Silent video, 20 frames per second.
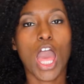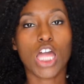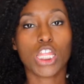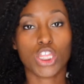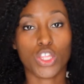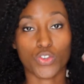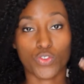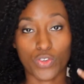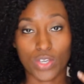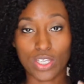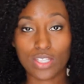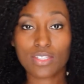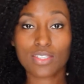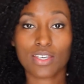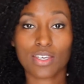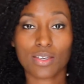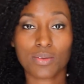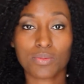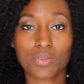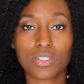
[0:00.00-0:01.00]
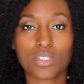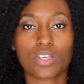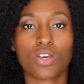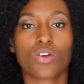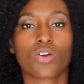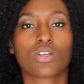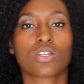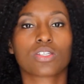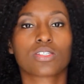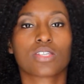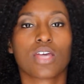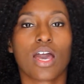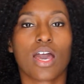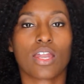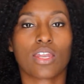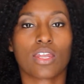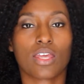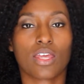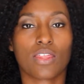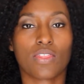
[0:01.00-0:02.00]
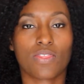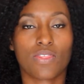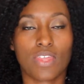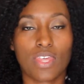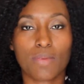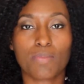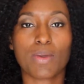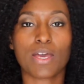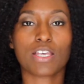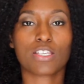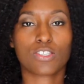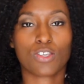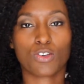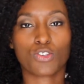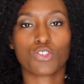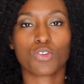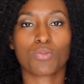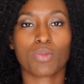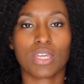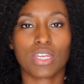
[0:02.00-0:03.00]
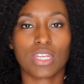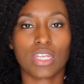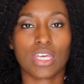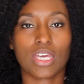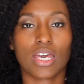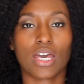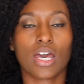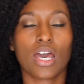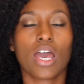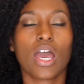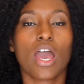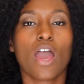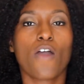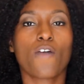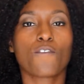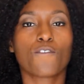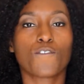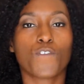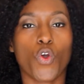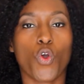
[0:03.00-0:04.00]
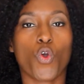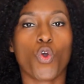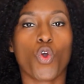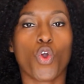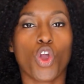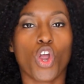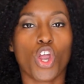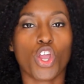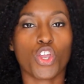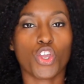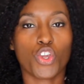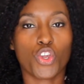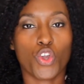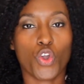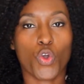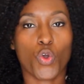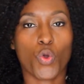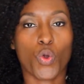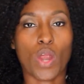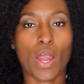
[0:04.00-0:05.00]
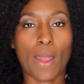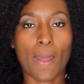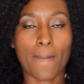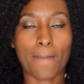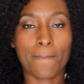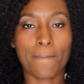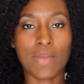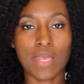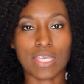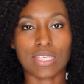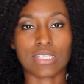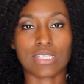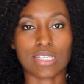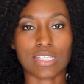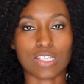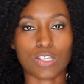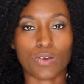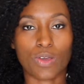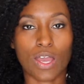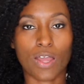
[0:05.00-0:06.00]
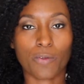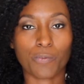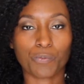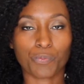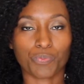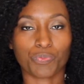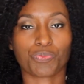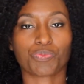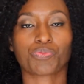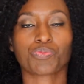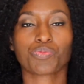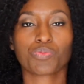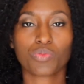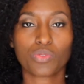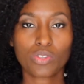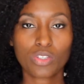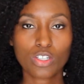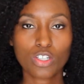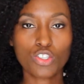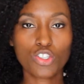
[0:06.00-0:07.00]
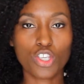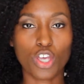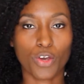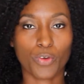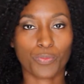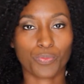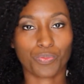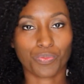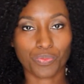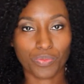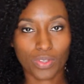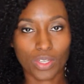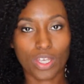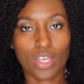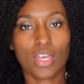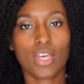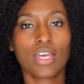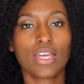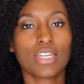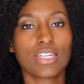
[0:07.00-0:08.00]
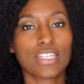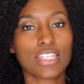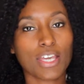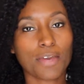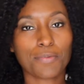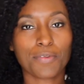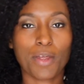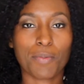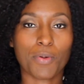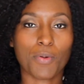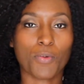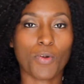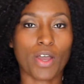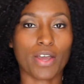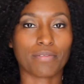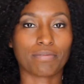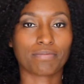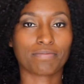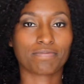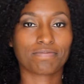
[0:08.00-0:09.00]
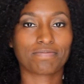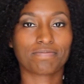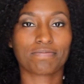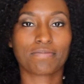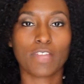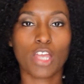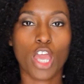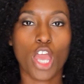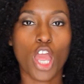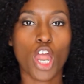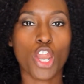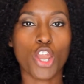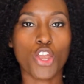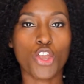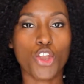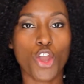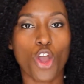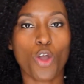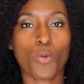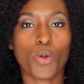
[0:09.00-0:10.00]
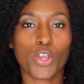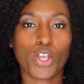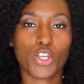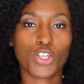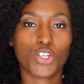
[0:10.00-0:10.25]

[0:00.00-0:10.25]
3 tips on deciding the best social media for your business. Okay? So, tip number 1, know where your